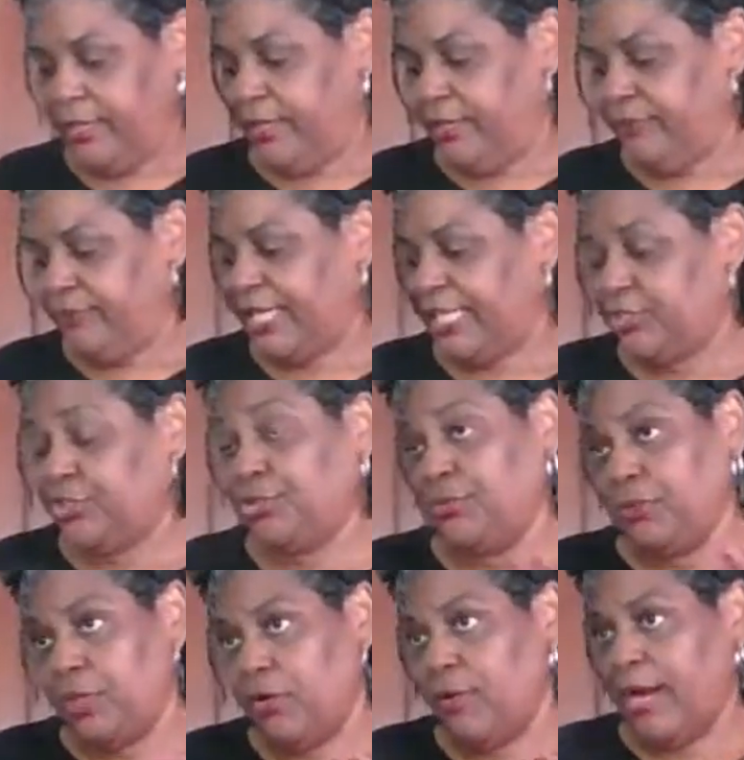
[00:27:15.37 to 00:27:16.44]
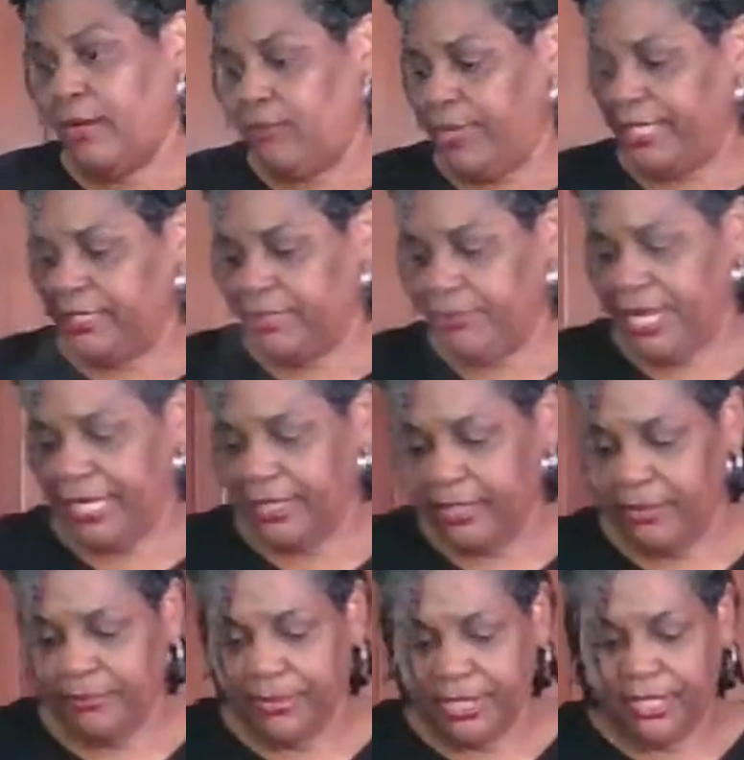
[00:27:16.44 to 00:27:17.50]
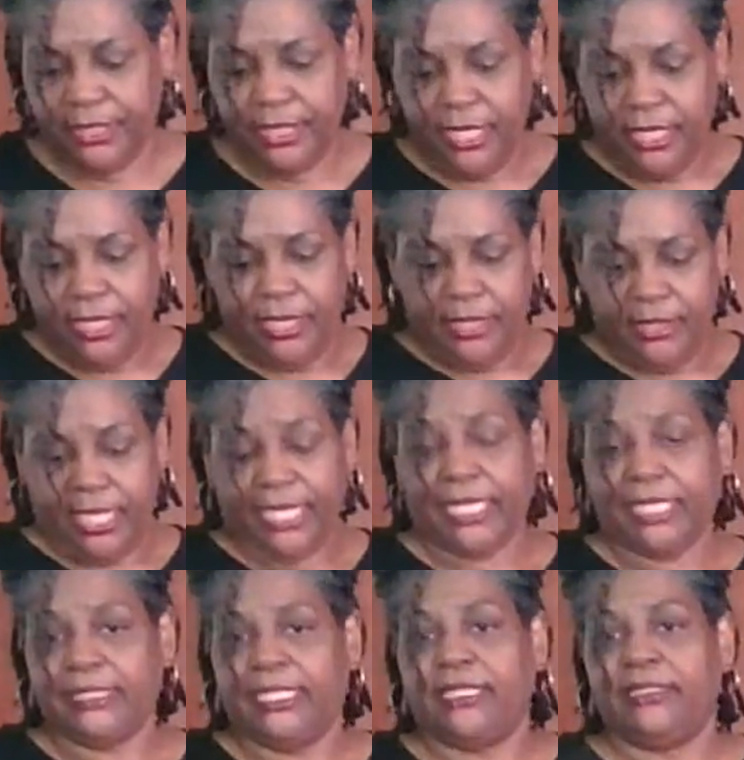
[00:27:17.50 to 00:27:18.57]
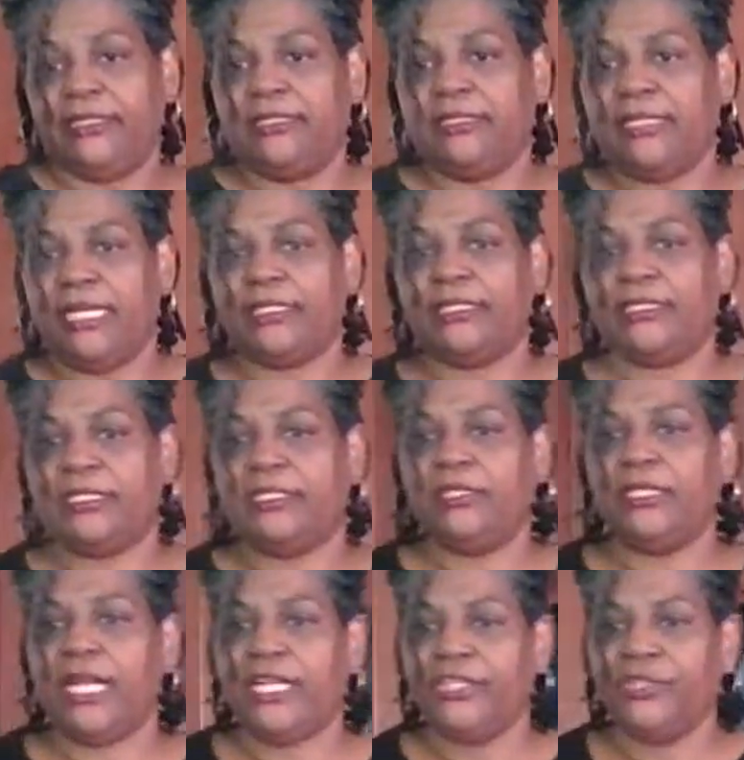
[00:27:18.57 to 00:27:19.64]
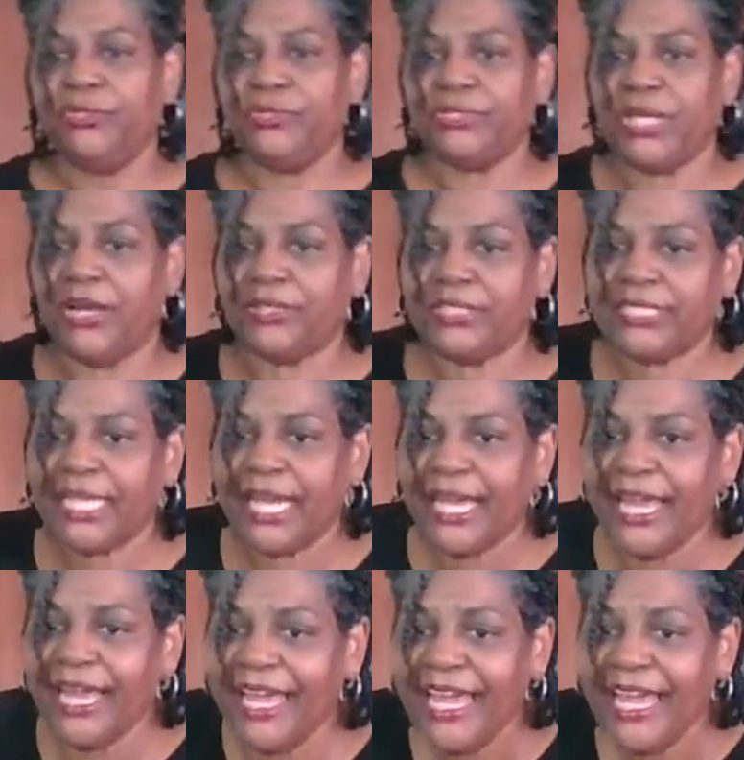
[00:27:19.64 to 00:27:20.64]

And if that's too low, I'll raise it back up. But like I said, this is not the skillet I use all the time.